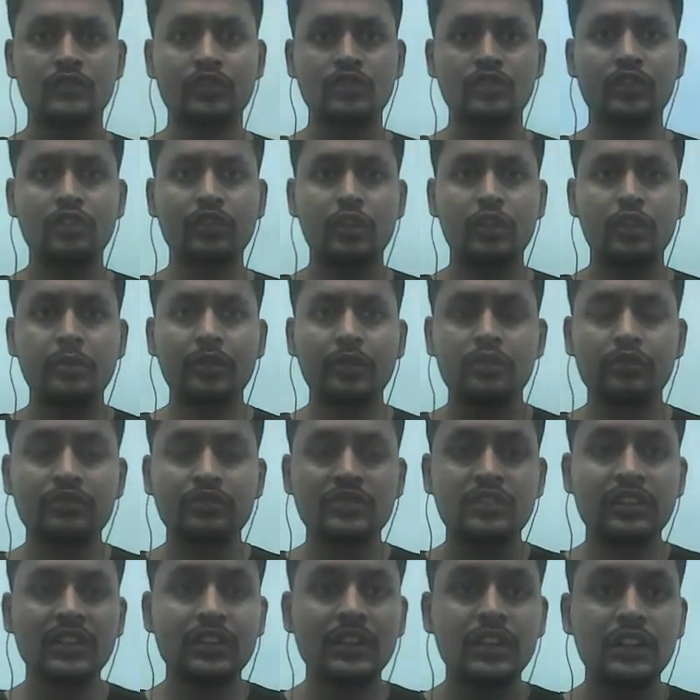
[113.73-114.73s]
So are you able to
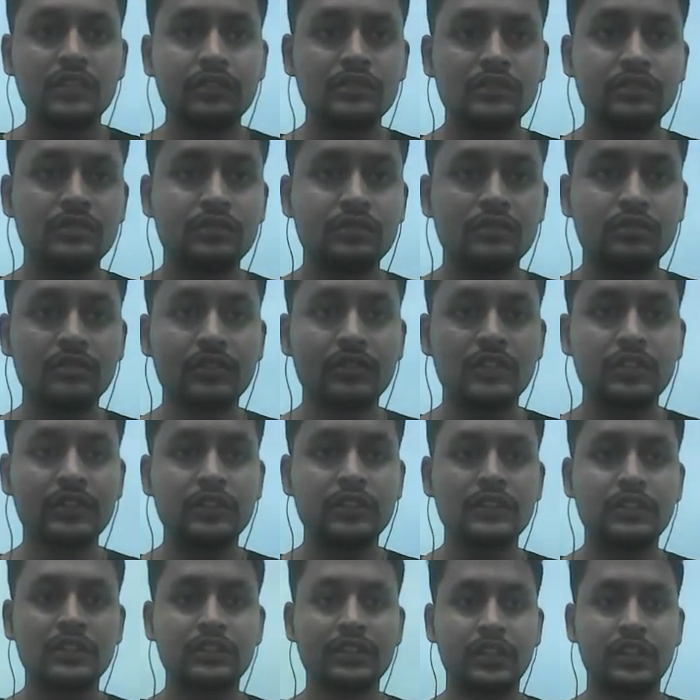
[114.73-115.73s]
see that? This
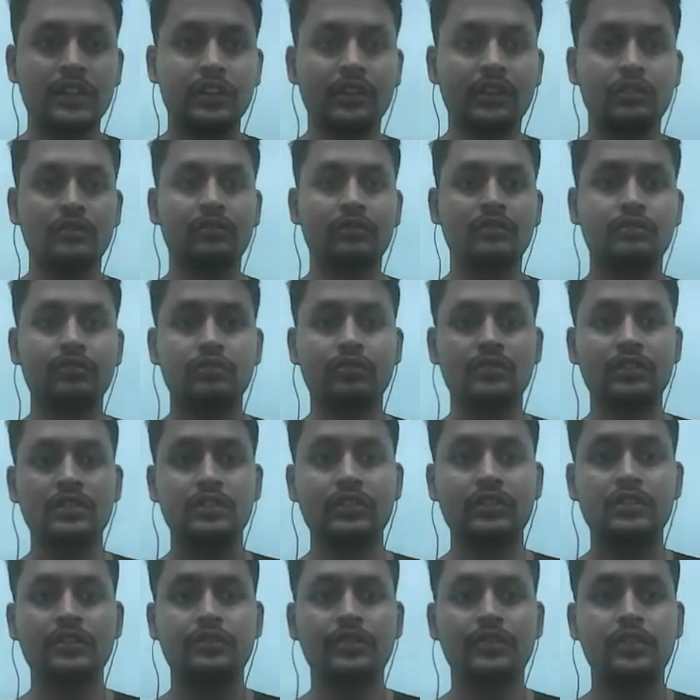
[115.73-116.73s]
is the channel. So
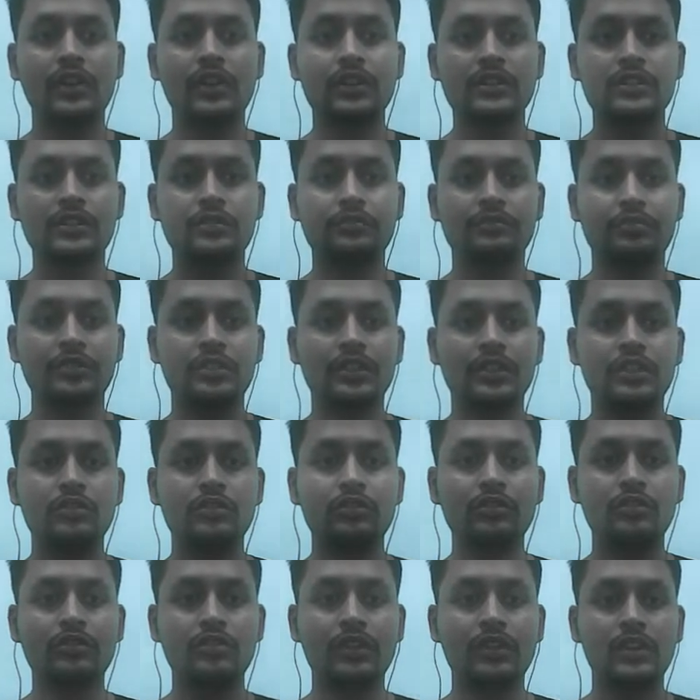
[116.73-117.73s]
this is the first
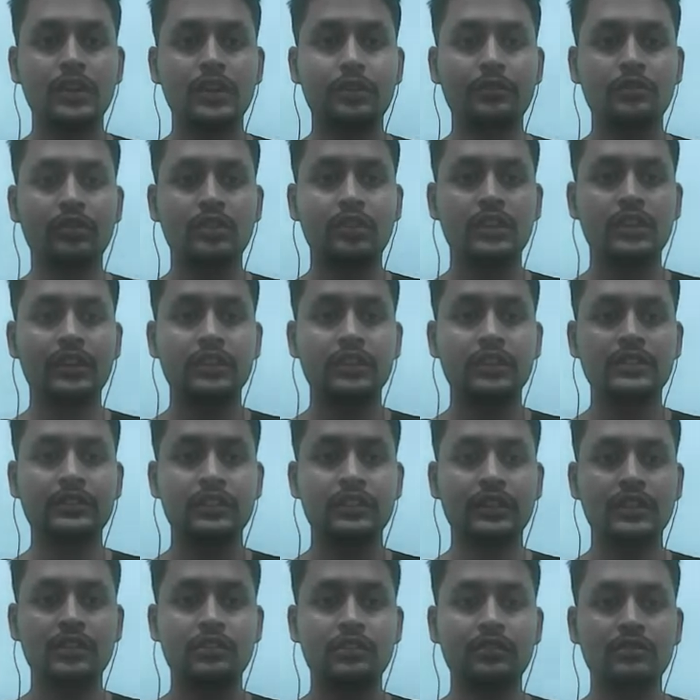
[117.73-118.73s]
video I have already
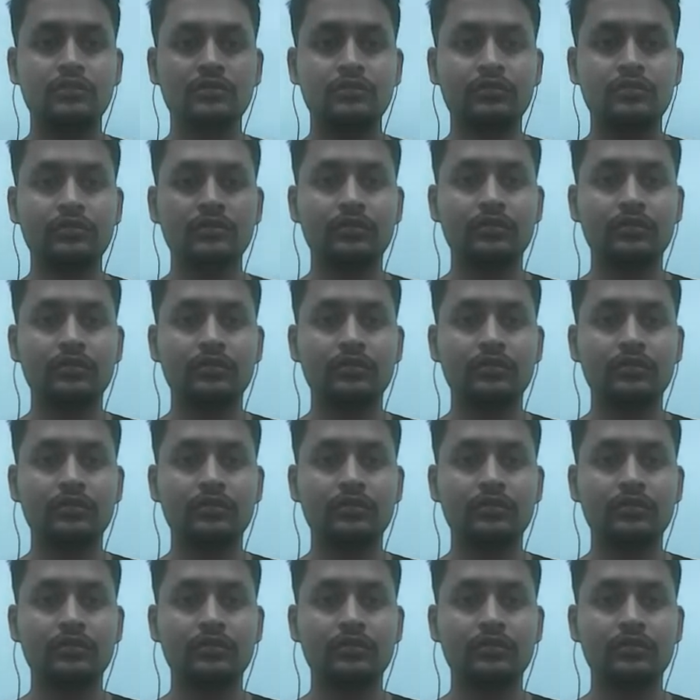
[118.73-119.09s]
shared.